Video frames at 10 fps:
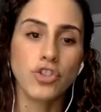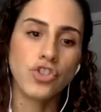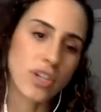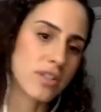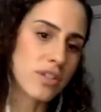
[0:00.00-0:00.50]

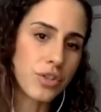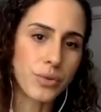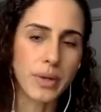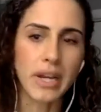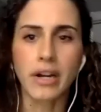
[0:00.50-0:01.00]
just a
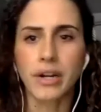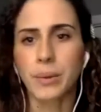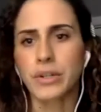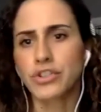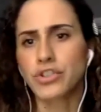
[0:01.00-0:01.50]
career
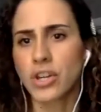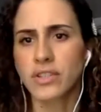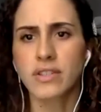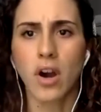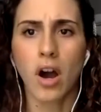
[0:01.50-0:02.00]
or
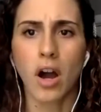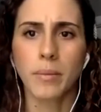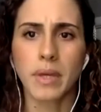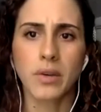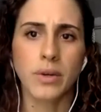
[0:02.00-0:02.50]
just a
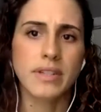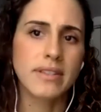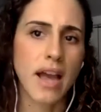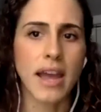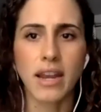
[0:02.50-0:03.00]
hobby or a
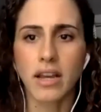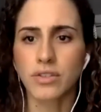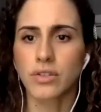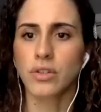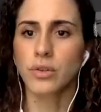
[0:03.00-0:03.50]
side
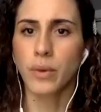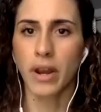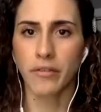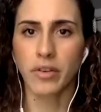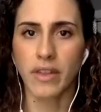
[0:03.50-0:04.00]
hustle or
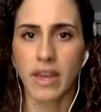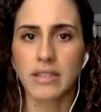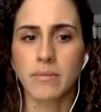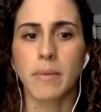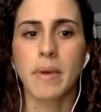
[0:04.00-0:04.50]
whatever the
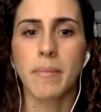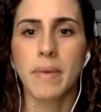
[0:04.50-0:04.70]
case may be.